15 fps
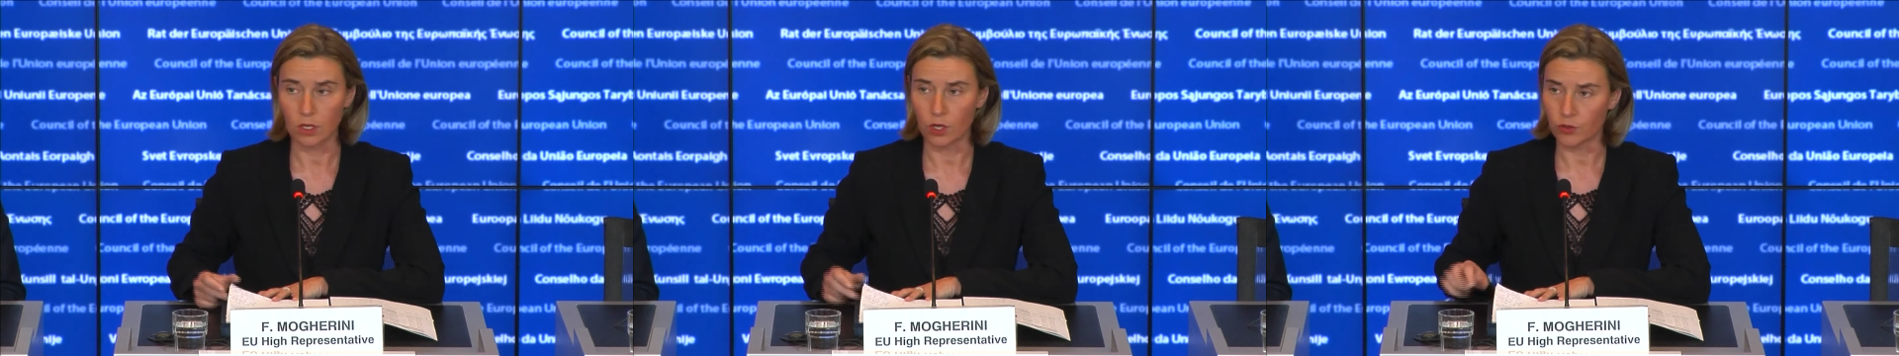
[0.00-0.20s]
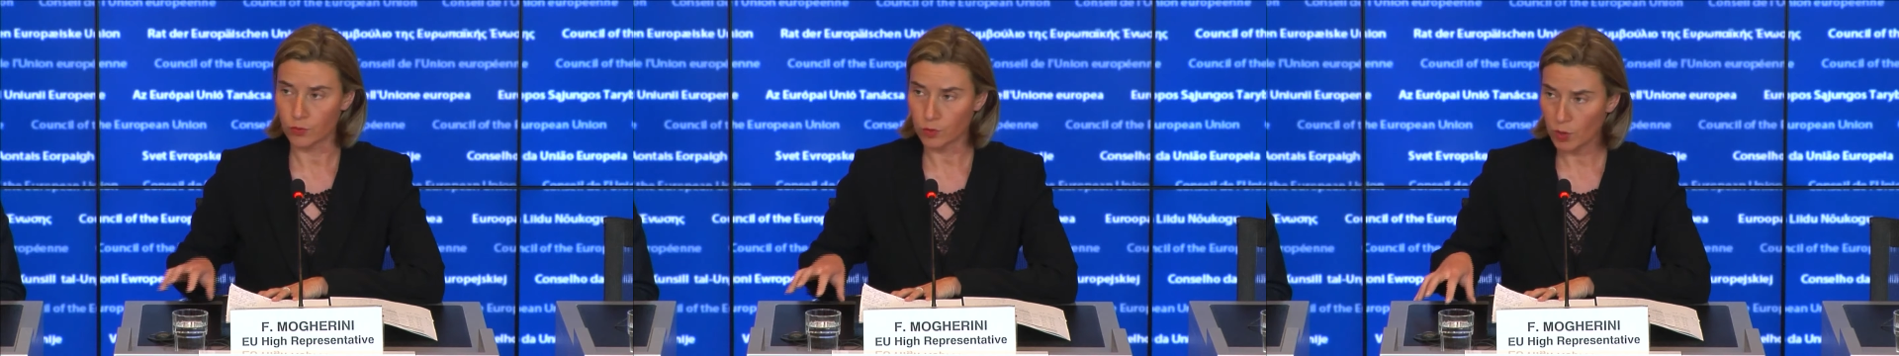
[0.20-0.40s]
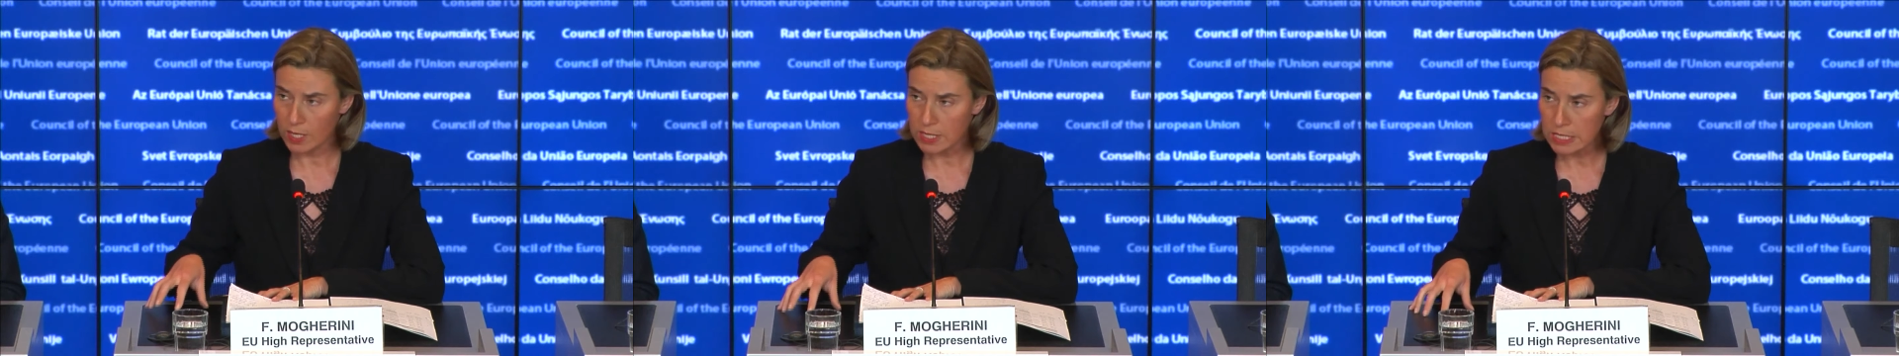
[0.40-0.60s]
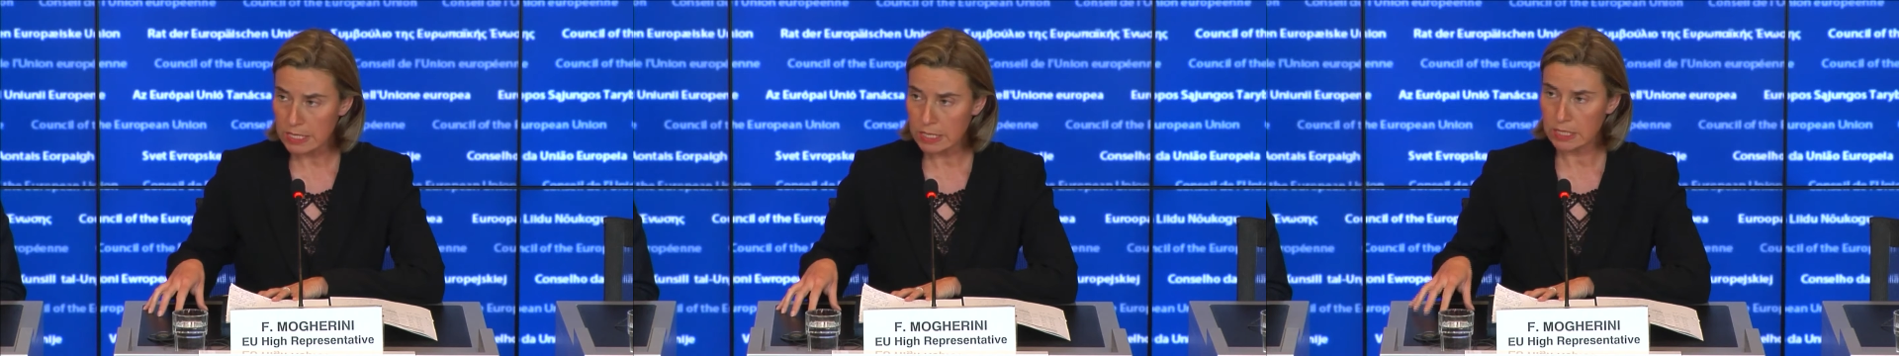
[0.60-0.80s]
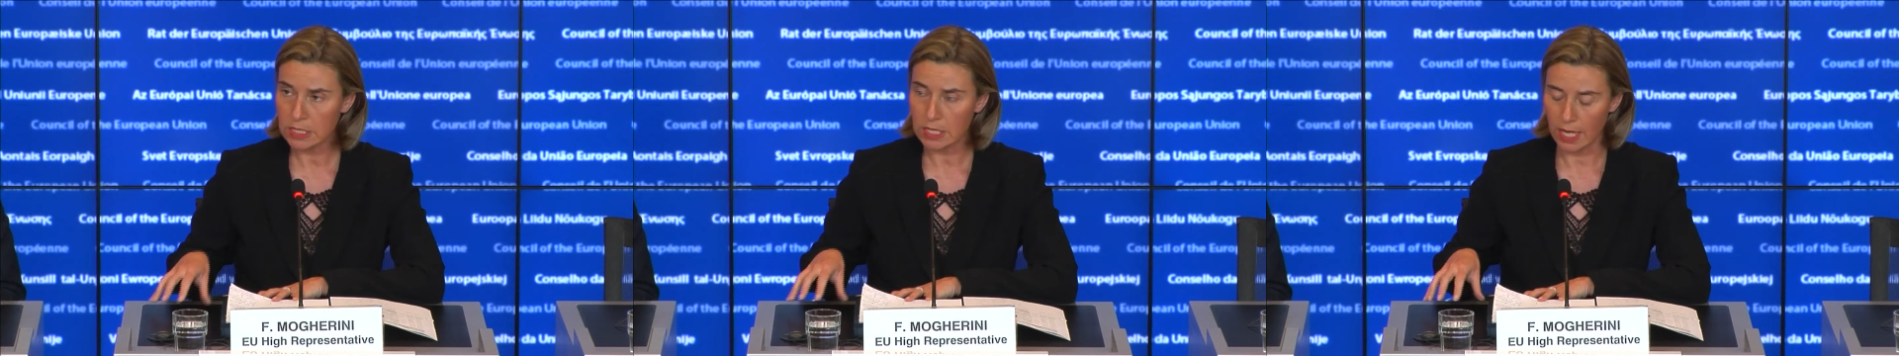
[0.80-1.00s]
of
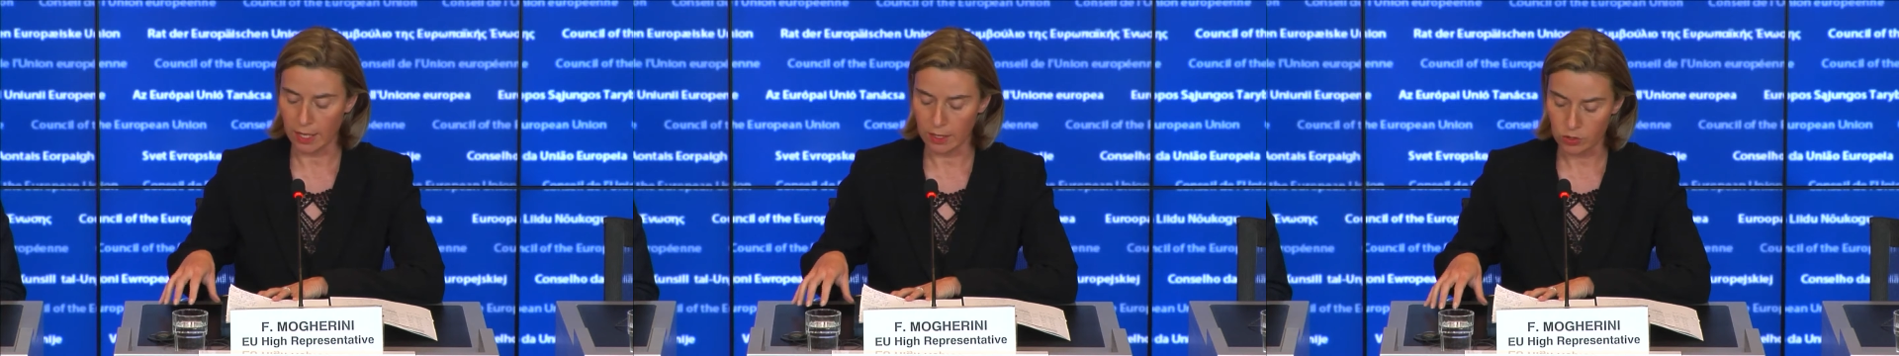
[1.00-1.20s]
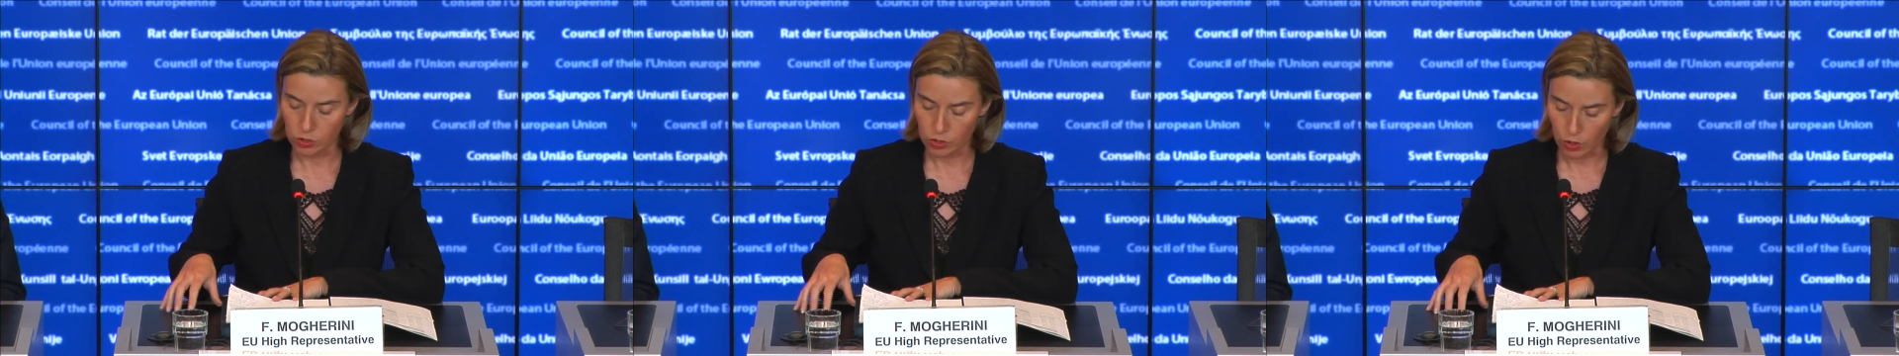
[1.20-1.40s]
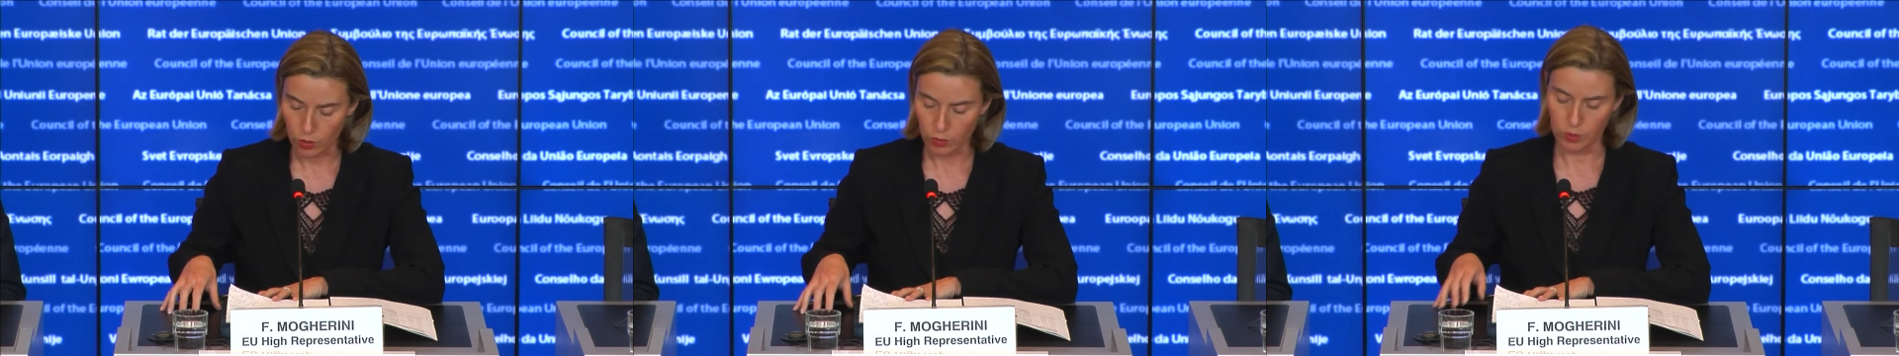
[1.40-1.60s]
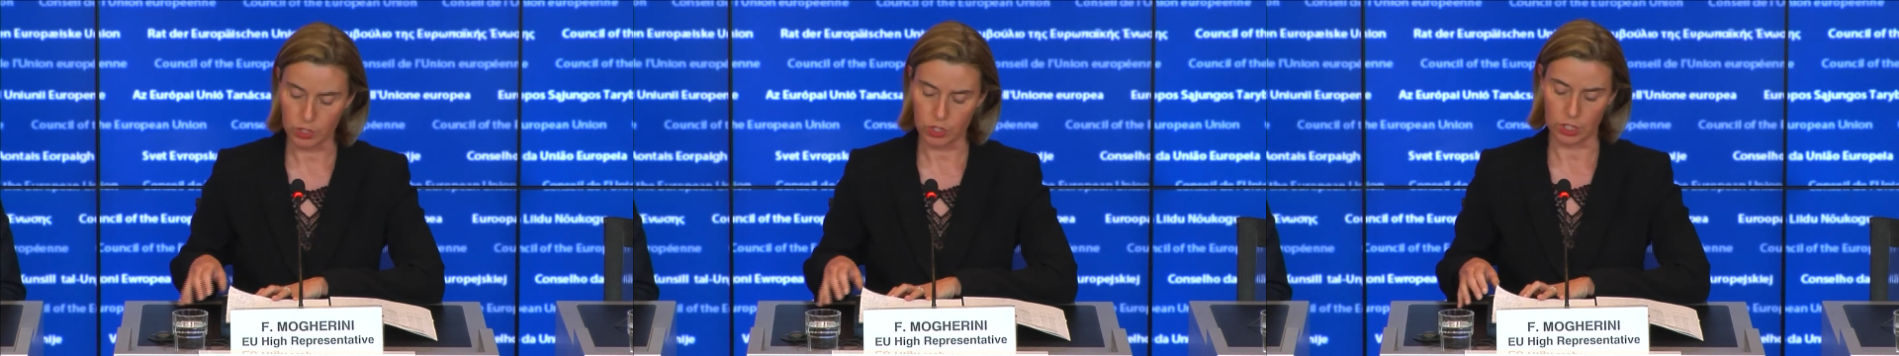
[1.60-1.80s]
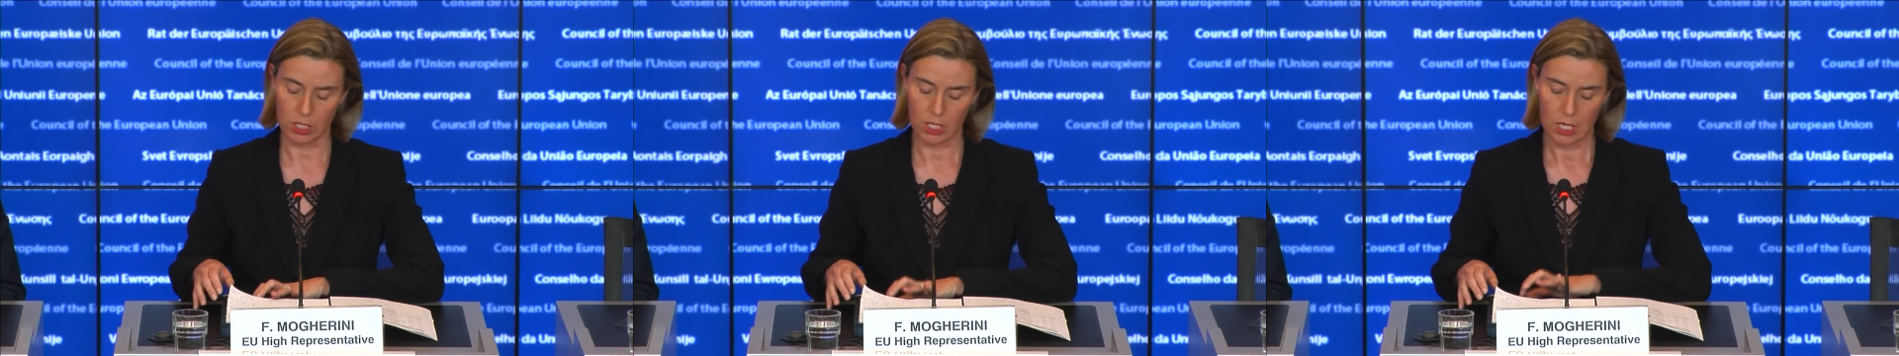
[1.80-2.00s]
transit and
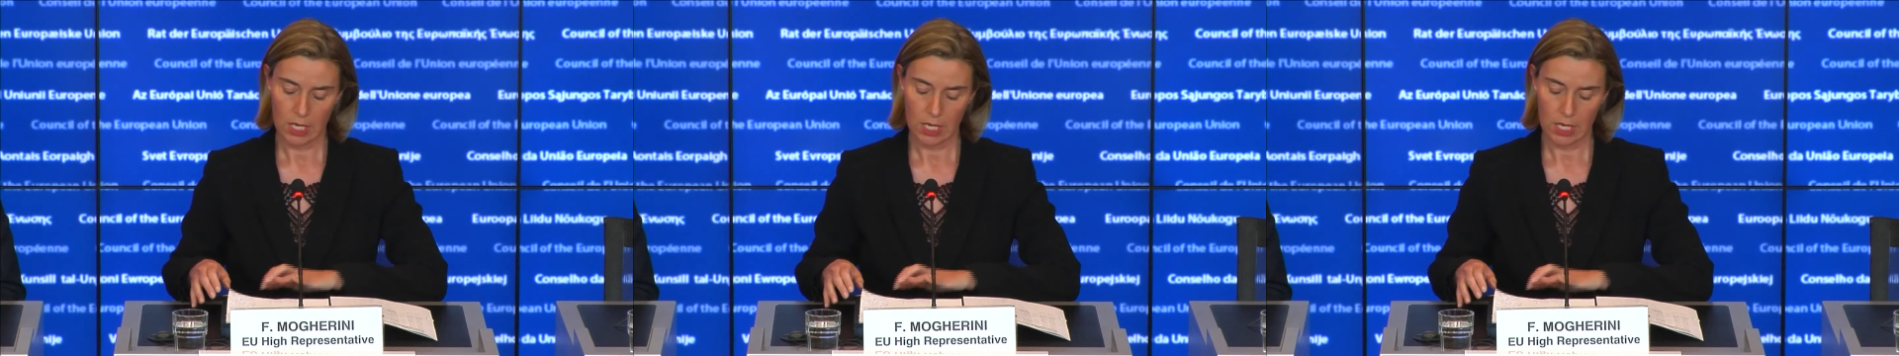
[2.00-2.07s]
origin.